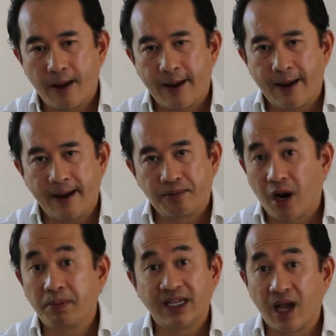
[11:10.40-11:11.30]

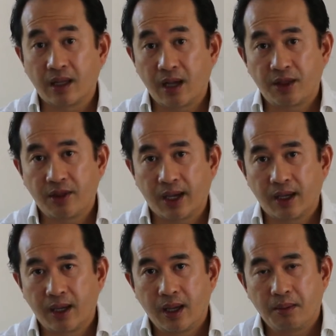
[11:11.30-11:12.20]
probably
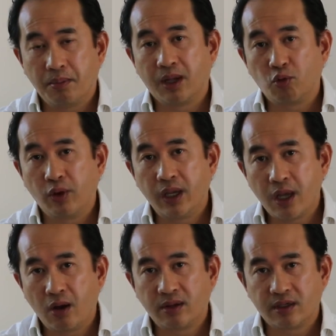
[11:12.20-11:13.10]
nothing. But we
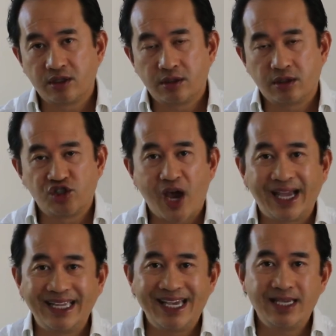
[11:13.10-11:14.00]
know that the
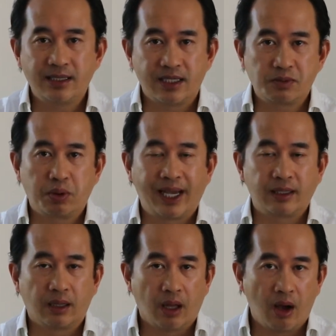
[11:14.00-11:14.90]
Chinese is playing
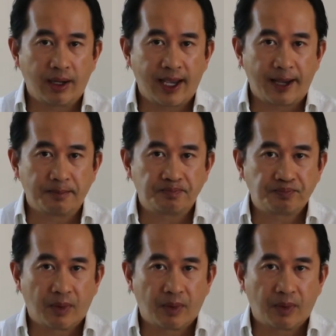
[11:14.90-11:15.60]
the long game.